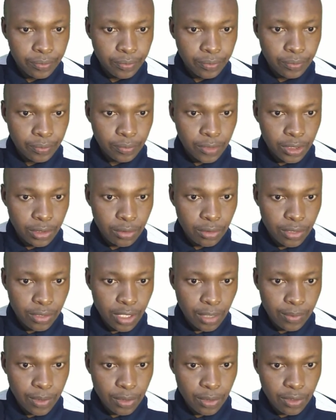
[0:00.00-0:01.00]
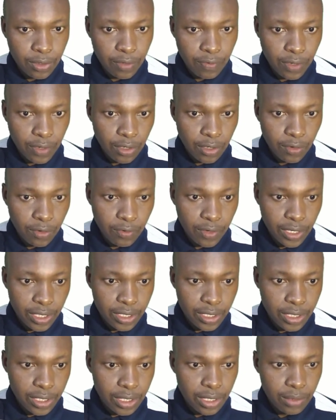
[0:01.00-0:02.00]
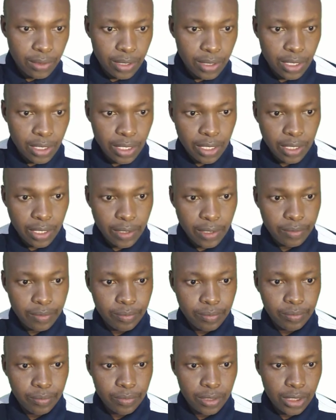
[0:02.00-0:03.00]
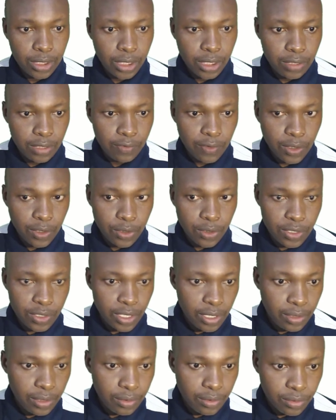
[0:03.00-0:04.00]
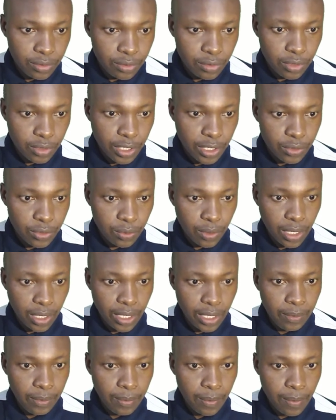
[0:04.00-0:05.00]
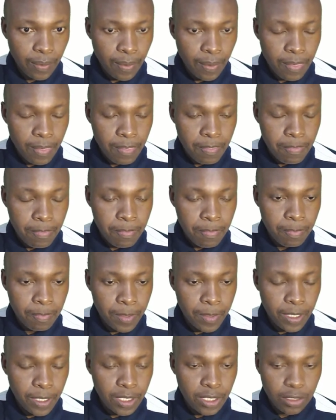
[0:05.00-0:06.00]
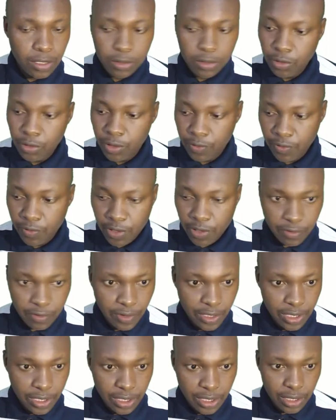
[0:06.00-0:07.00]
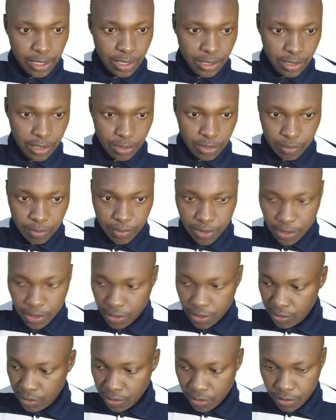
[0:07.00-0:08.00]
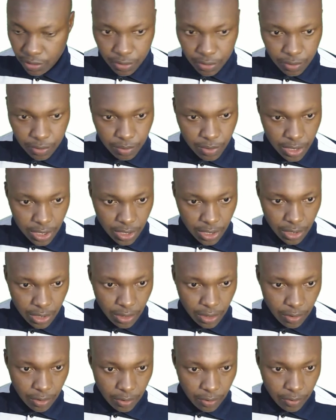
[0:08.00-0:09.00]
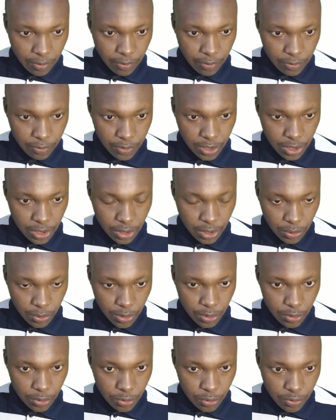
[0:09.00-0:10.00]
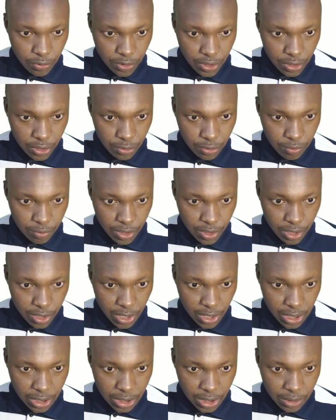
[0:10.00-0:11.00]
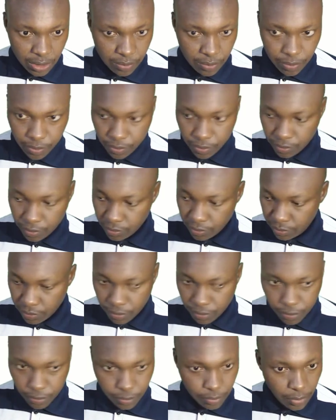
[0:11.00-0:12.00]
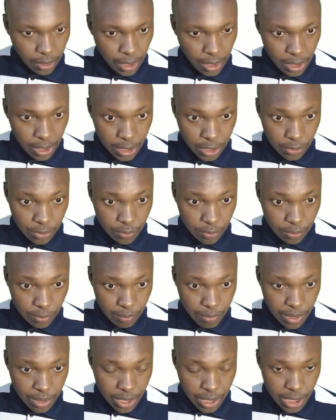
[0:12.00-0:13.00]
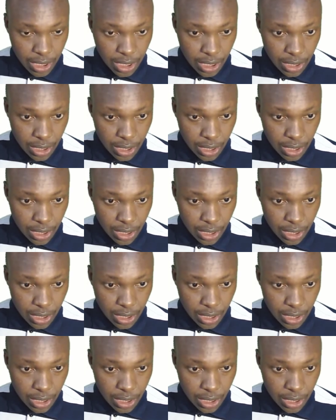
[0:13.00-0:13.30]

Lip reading: So substitute the value of x with the x values there to get y. These I'll do it very fast. This will be 0. This will be 15, and you do this will be 30, and this will be